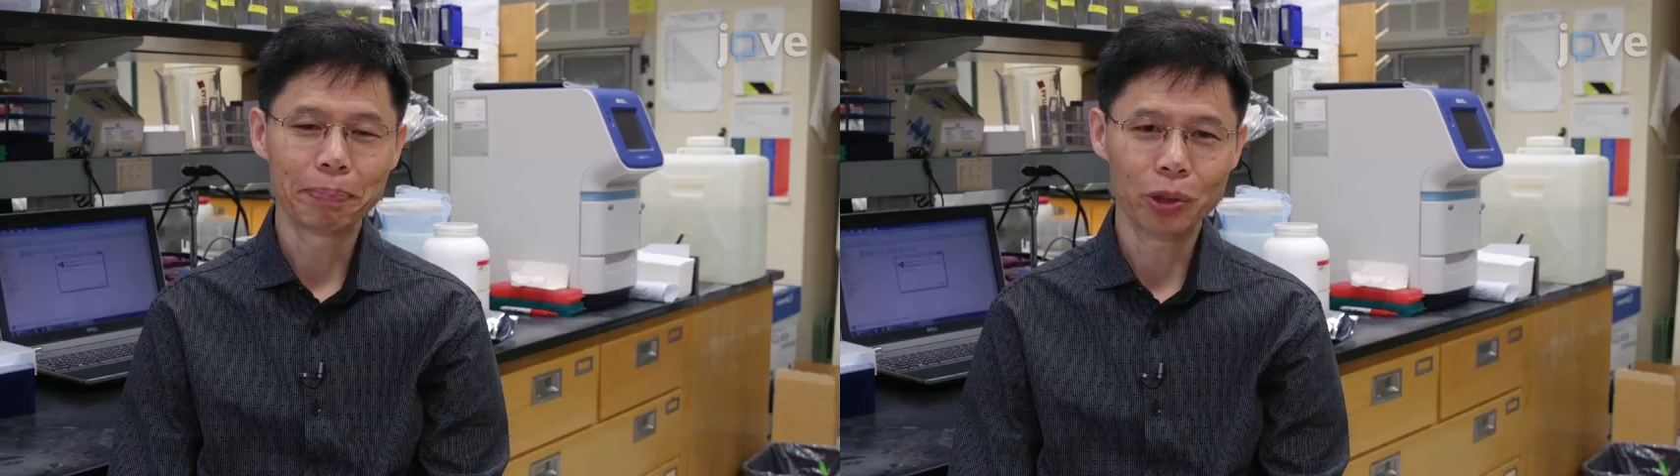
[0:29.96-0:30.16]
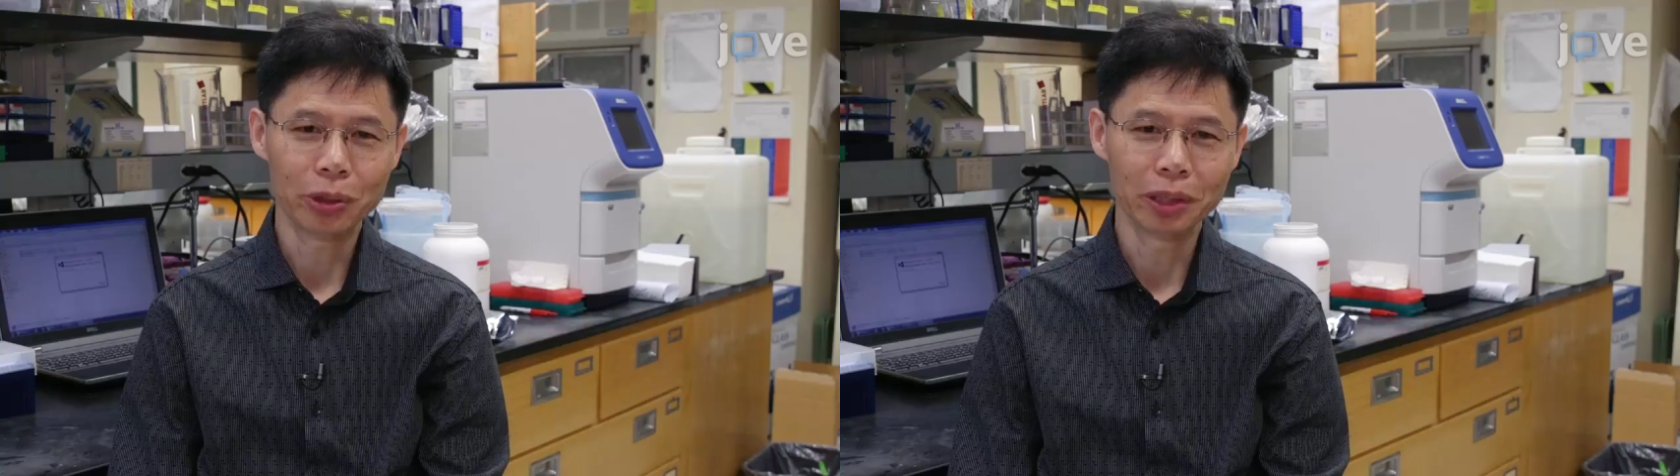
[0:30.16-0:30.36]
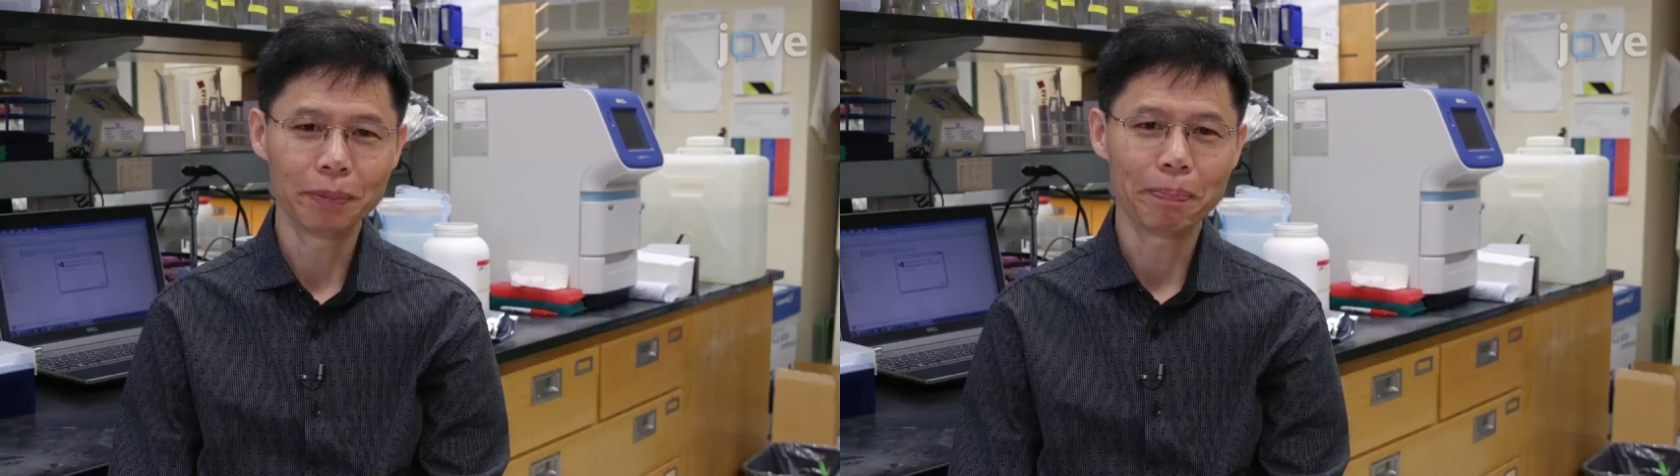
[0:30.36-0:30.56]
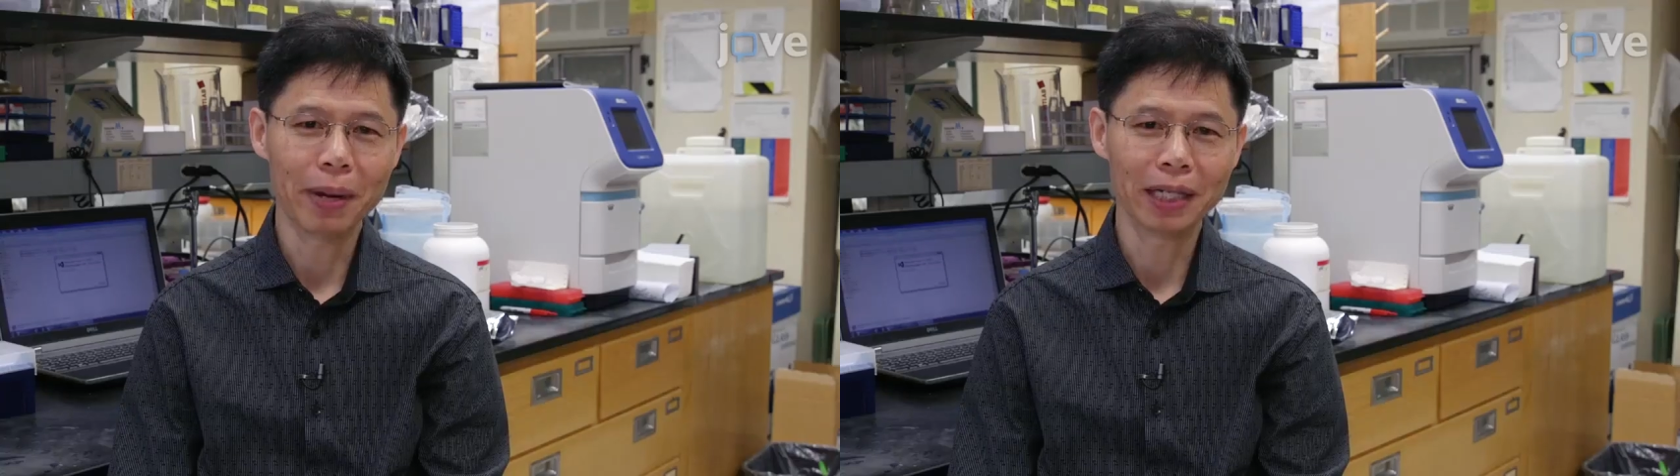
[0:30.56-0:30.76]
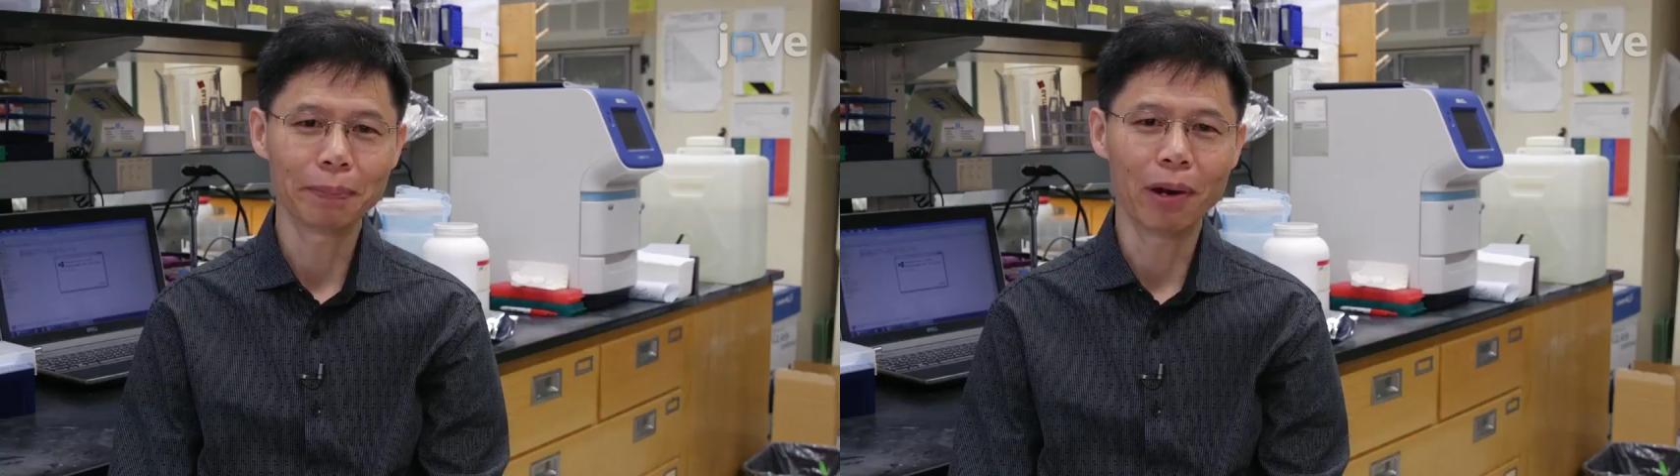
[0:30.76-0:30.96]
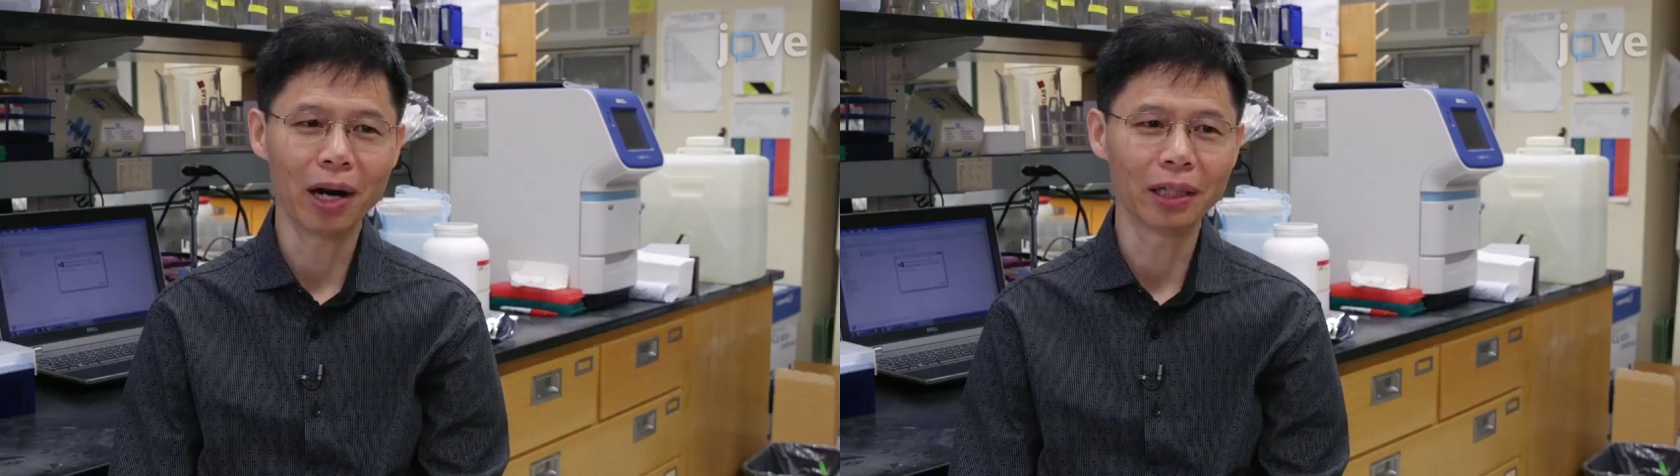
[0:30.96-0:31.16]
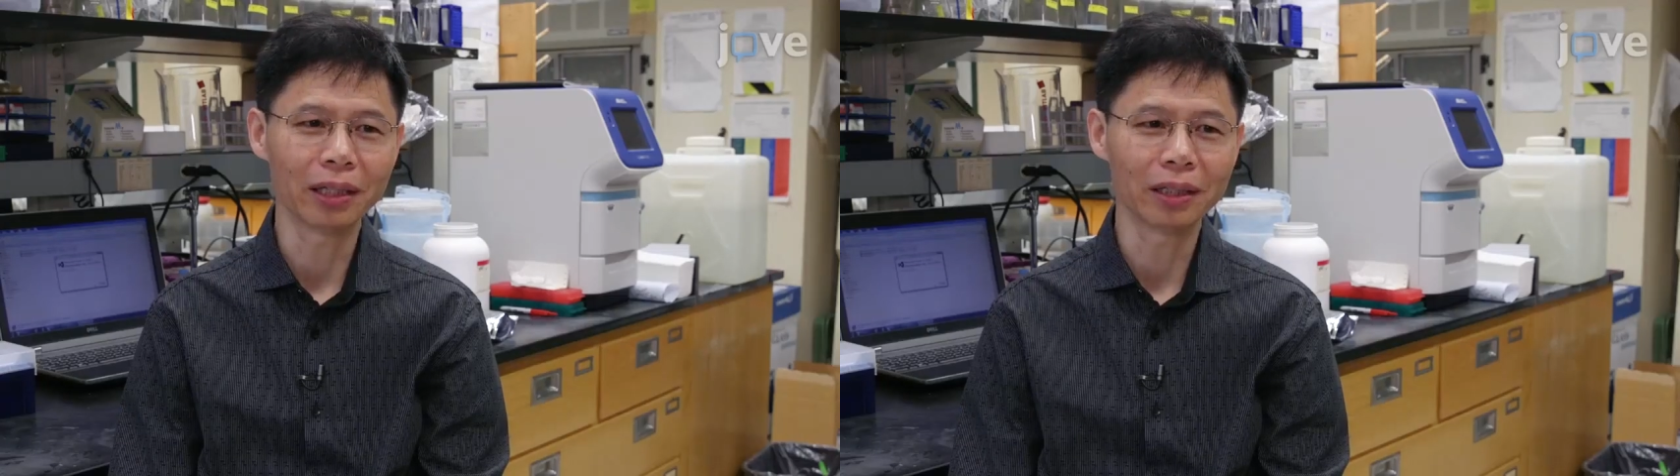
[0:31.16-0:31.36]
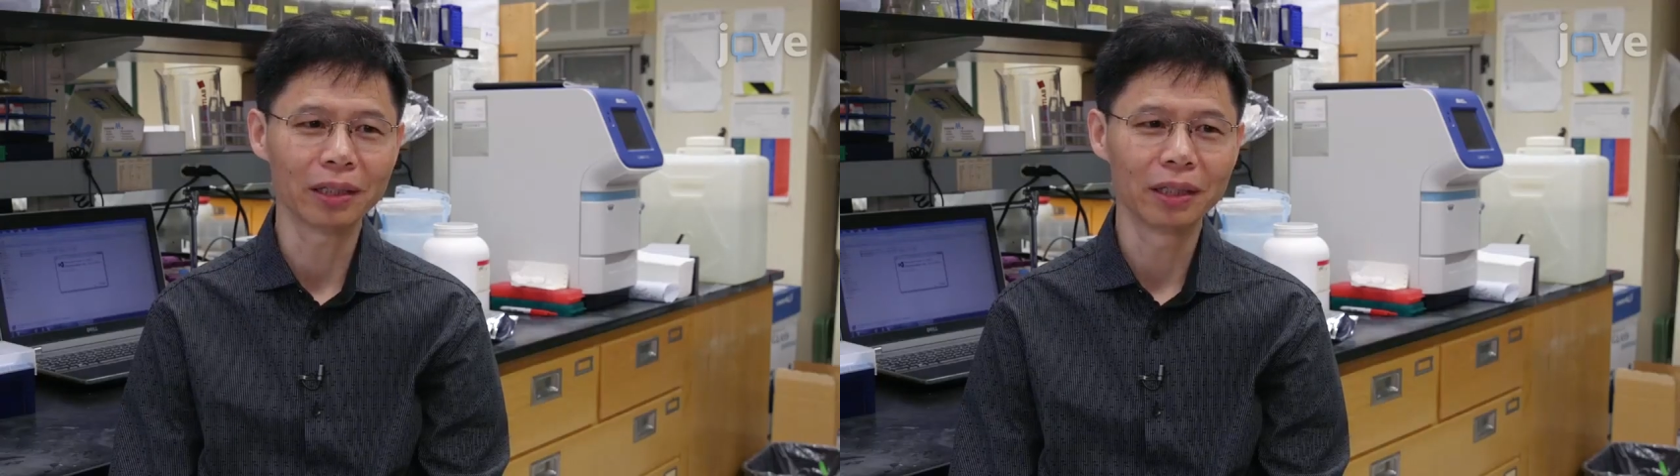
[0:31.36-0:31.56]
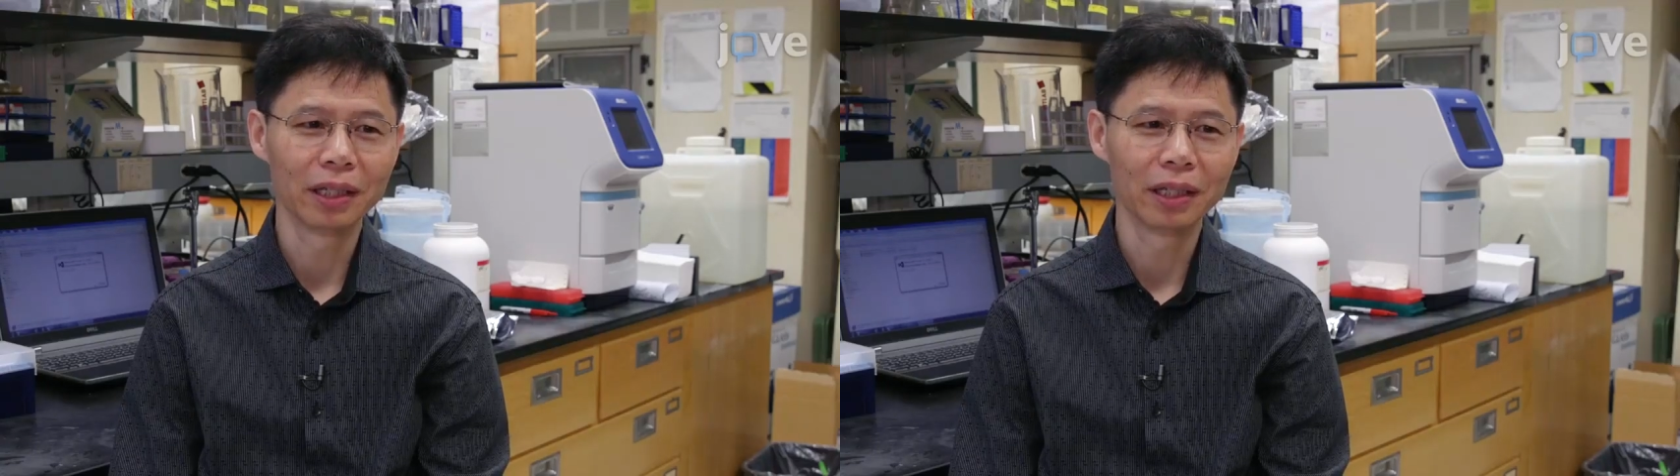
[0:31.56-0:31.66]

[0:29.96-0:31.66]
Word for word: between bonding partners.